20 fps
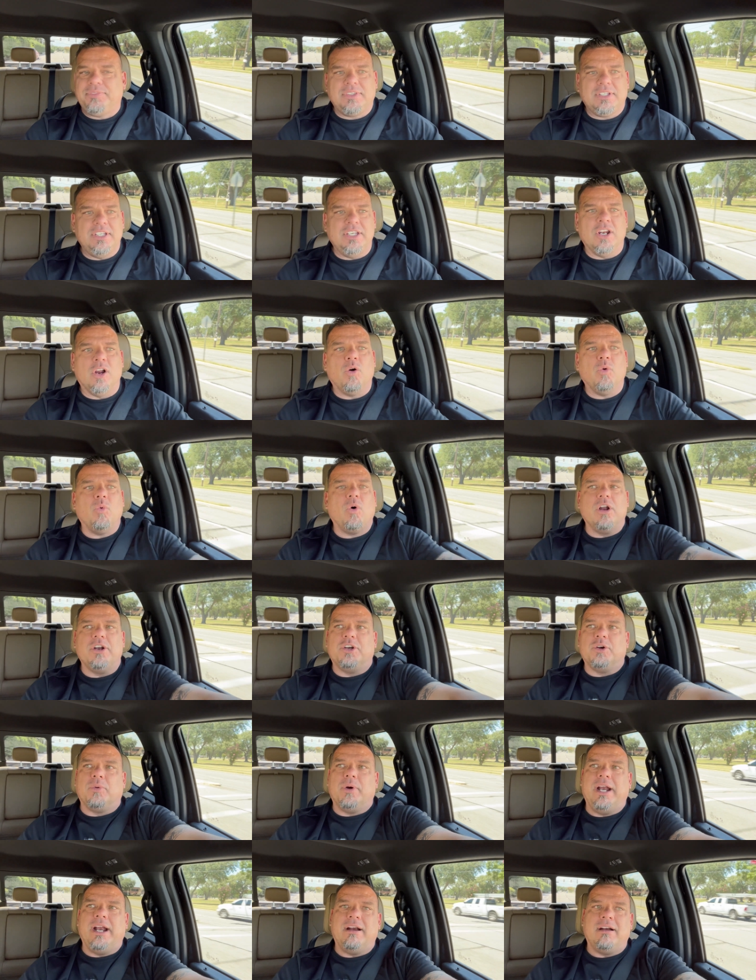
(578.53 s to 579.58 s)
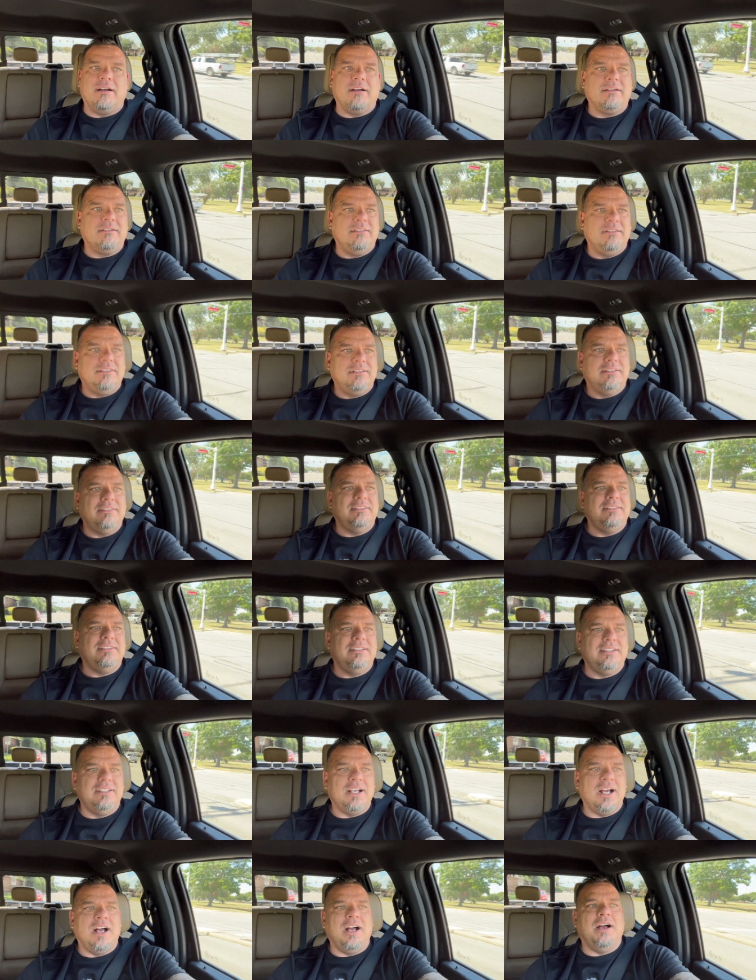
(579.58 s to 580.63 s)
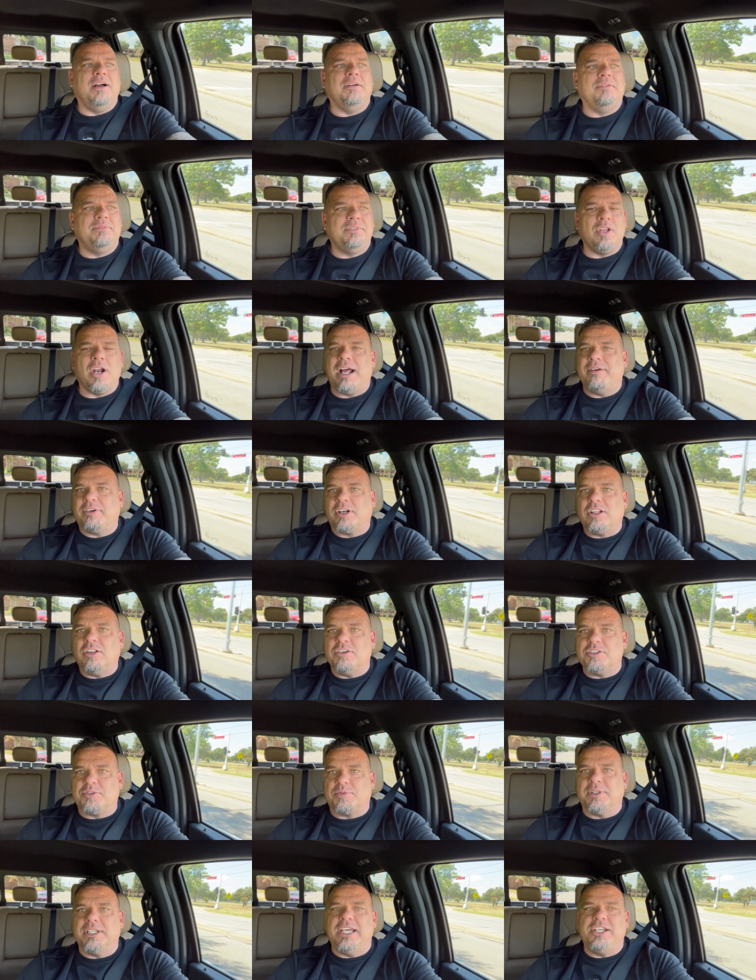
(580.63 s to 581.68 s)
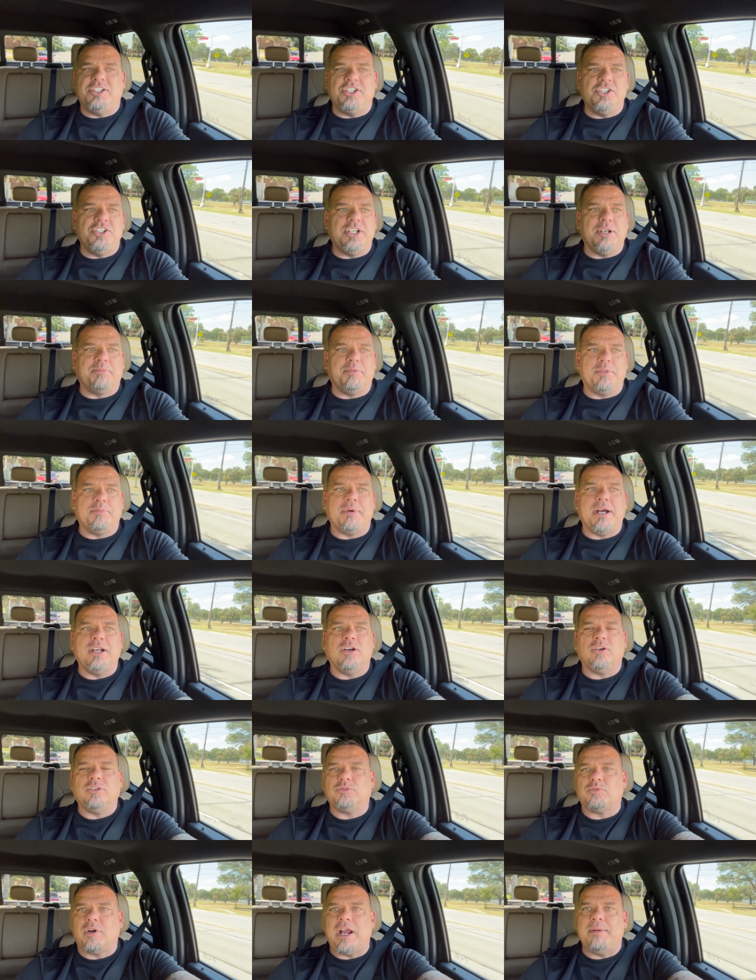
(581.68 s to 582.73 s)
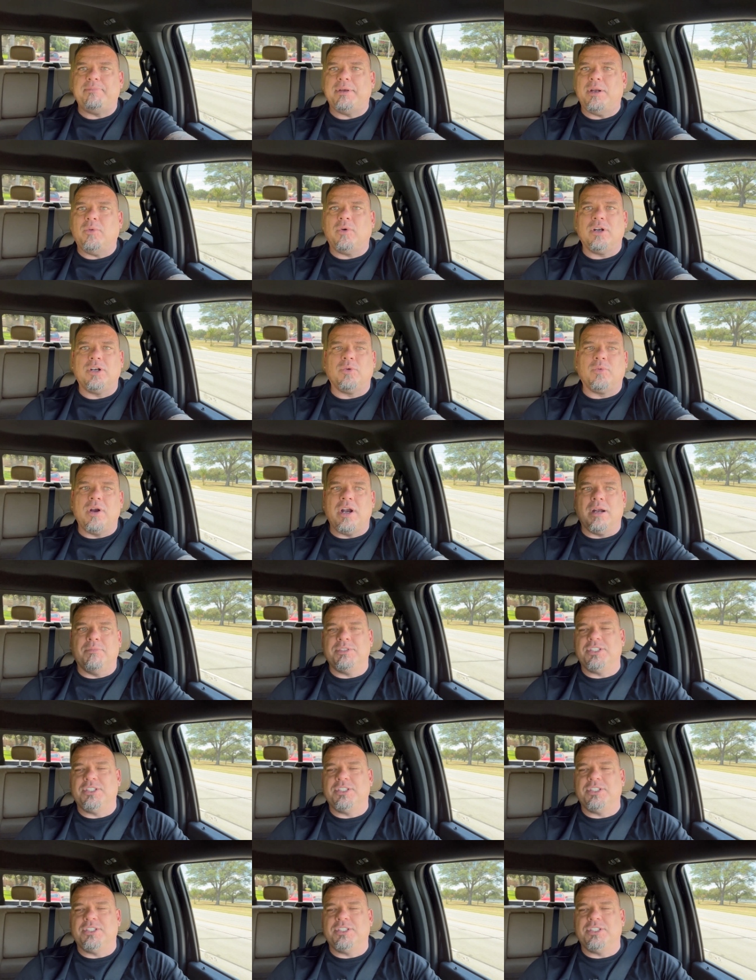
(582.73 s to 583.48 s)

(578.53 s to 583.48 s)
you know Wonderware uh, you know, I have a close relationship with my old rep at Wonderware.